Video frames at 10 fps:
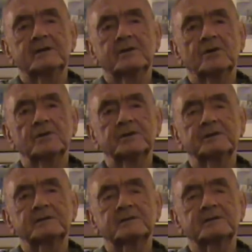told
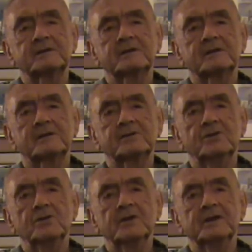us,
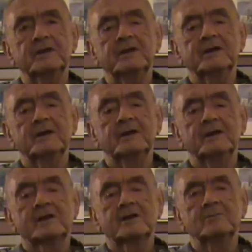newly
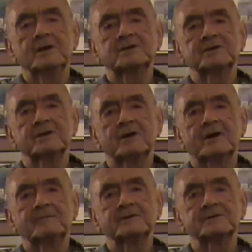commissioned
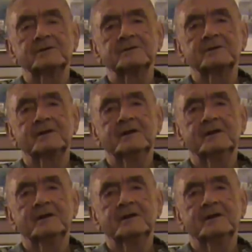officers,